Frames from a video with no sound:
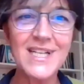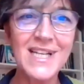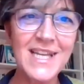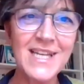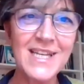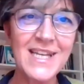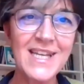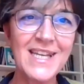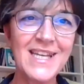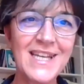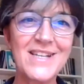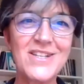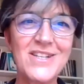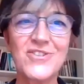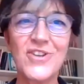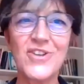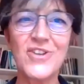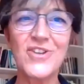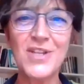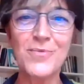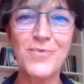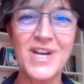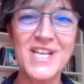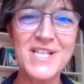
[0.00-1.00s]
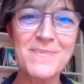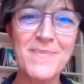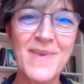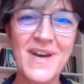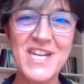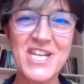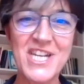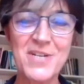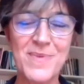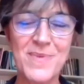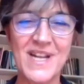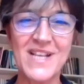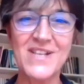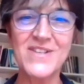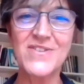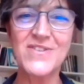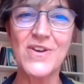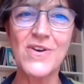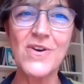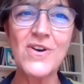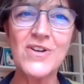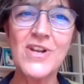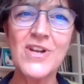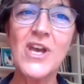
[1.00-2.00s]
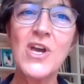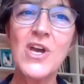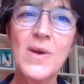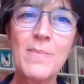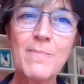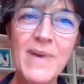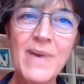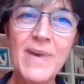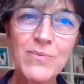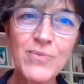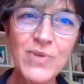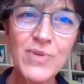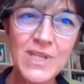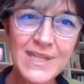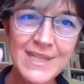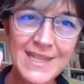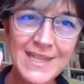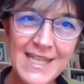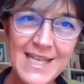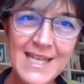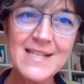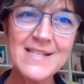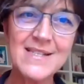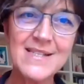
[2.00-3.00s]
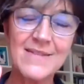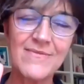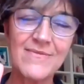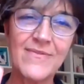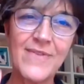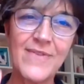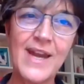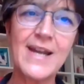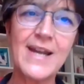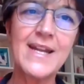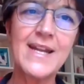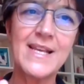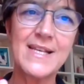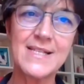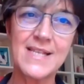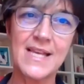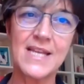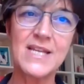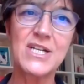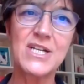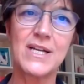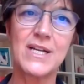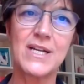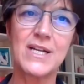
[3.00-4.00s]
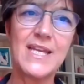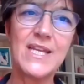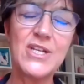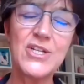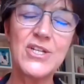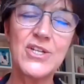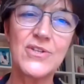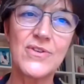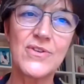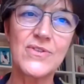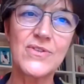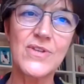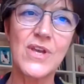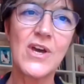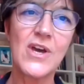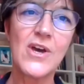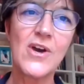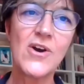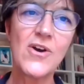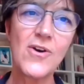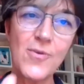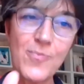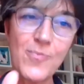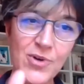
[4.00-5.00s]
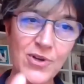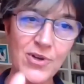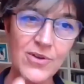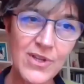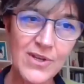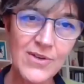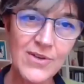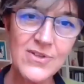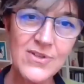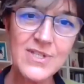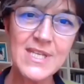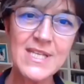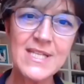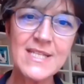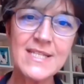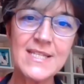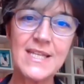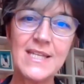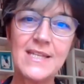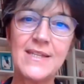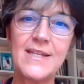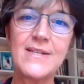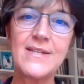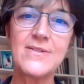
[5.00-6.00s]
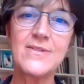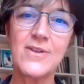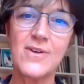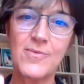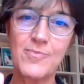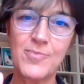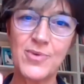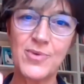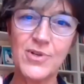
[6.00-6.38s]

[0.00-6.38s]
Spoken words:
cleaning, solid waste management, and so on, but with these very essential issues of producing cities, of